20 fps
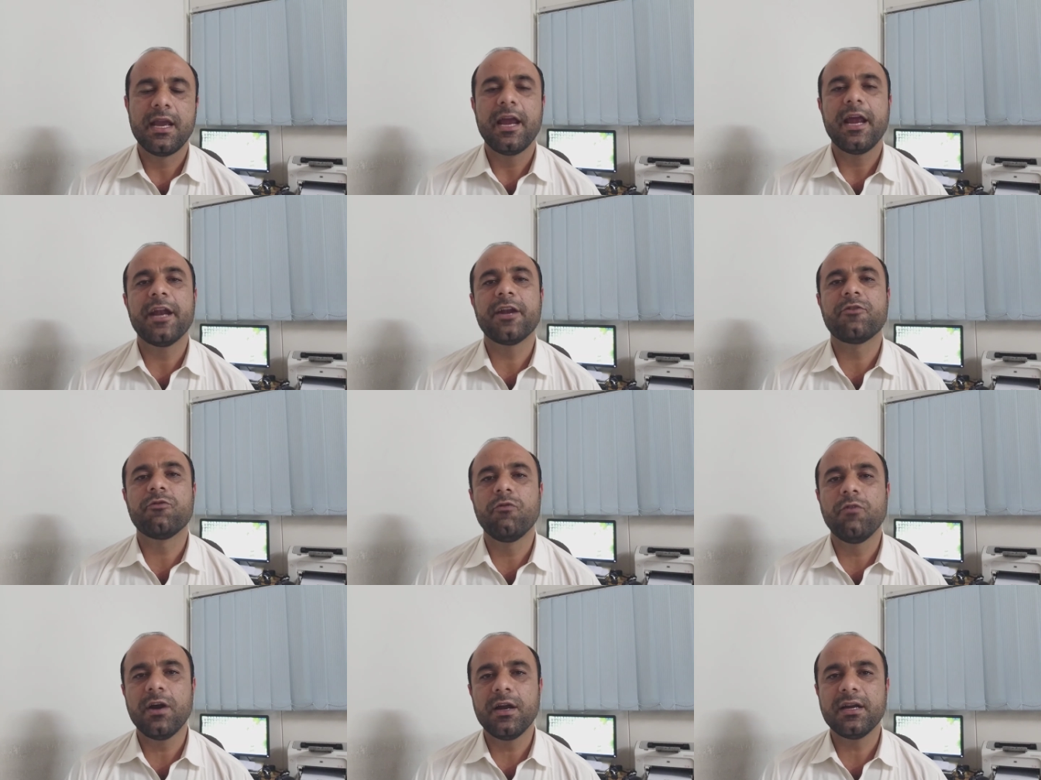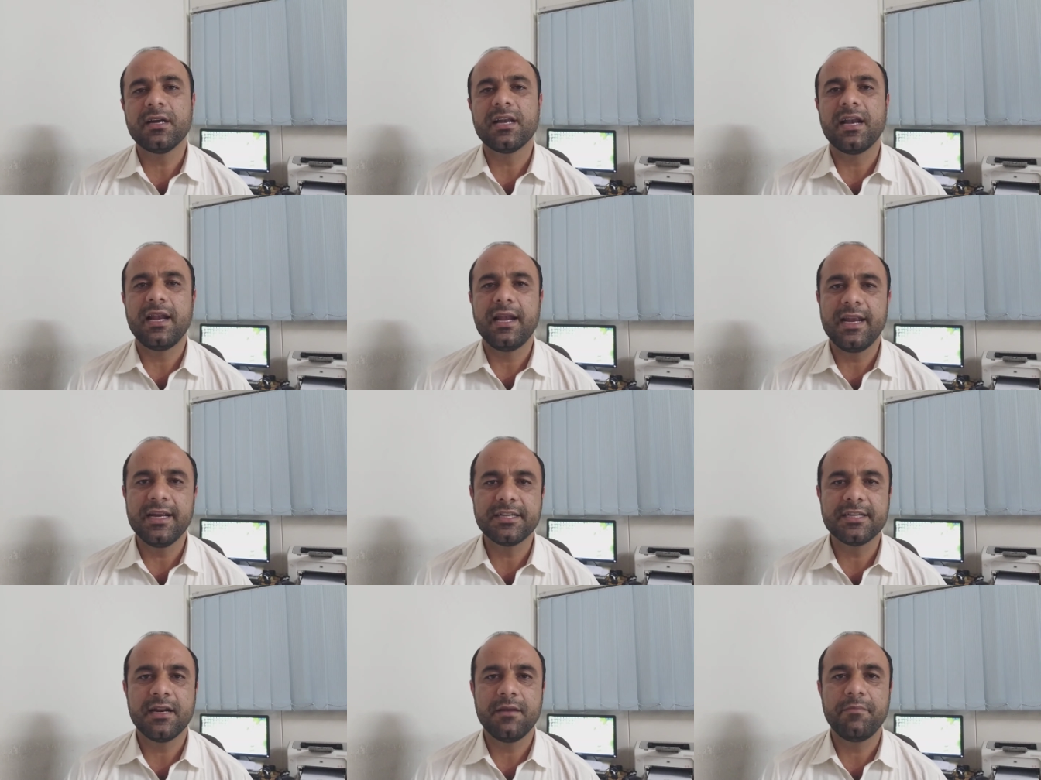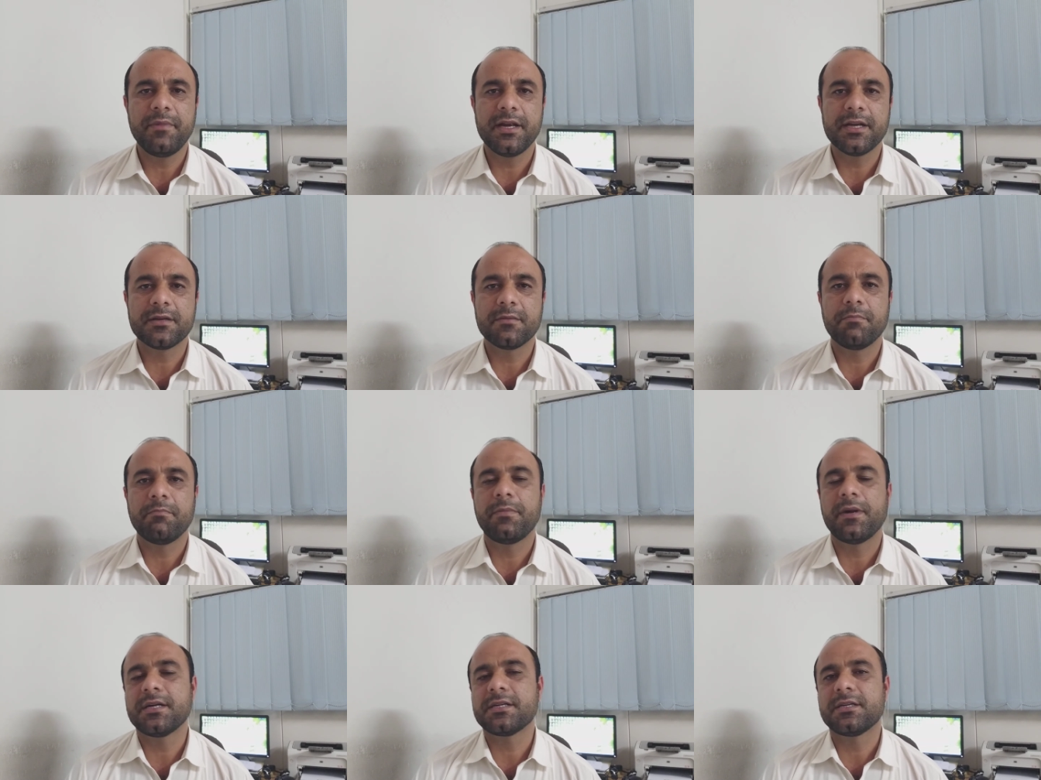It worked little
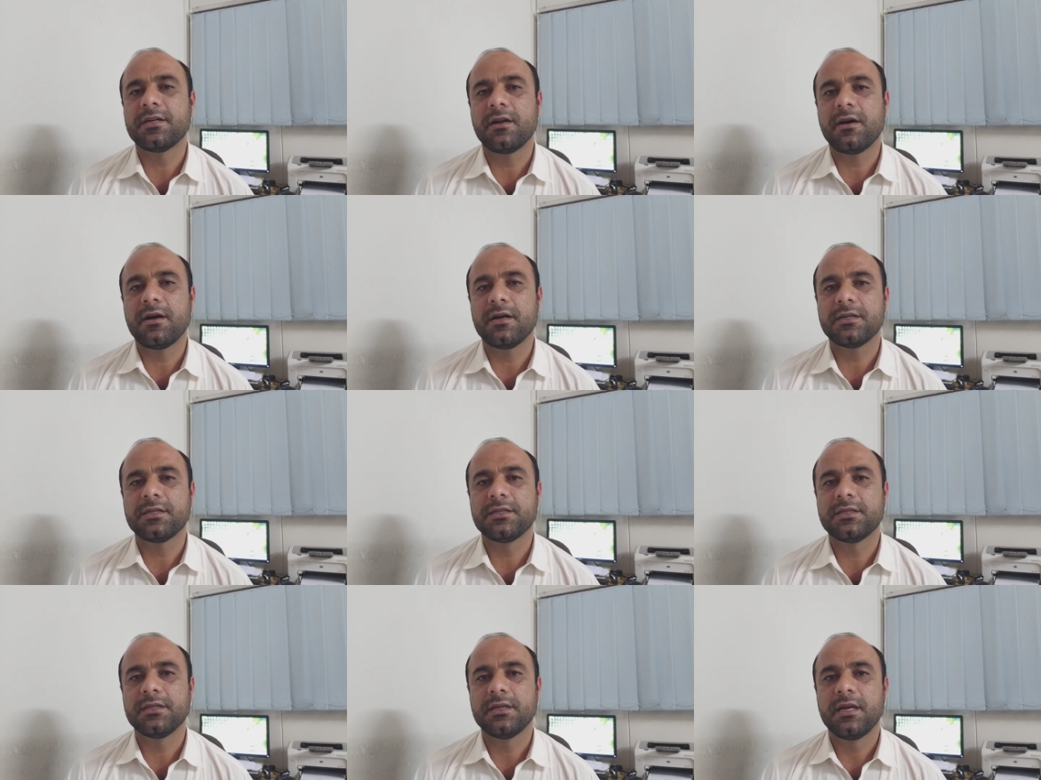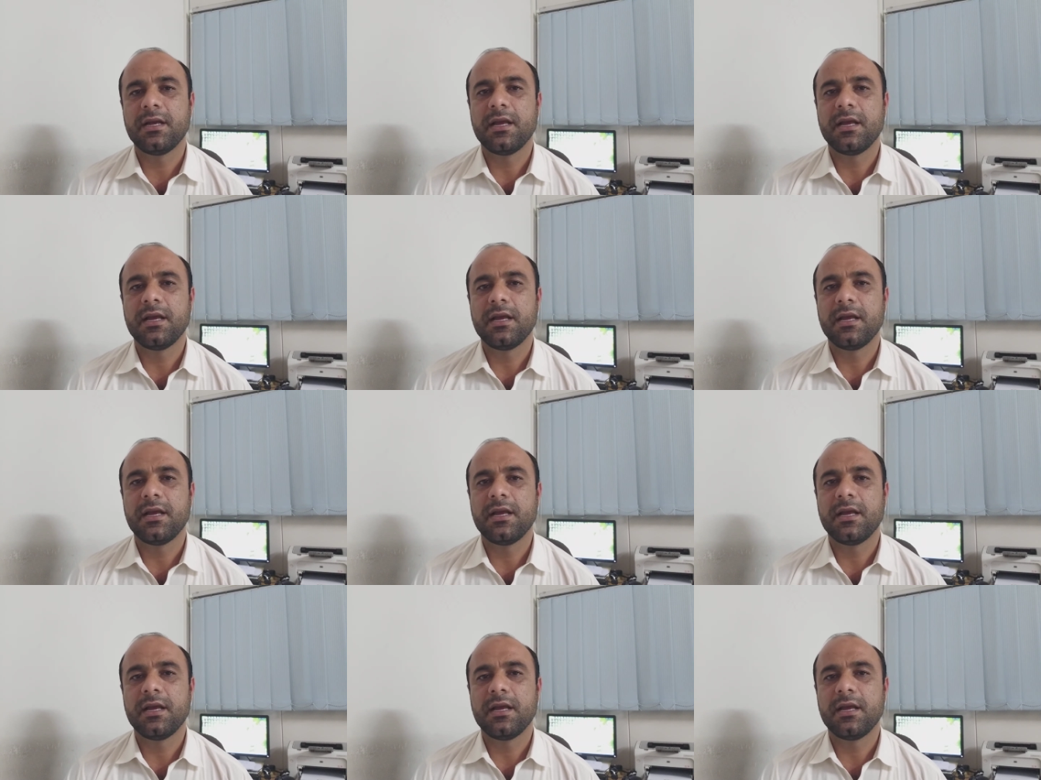bit, but not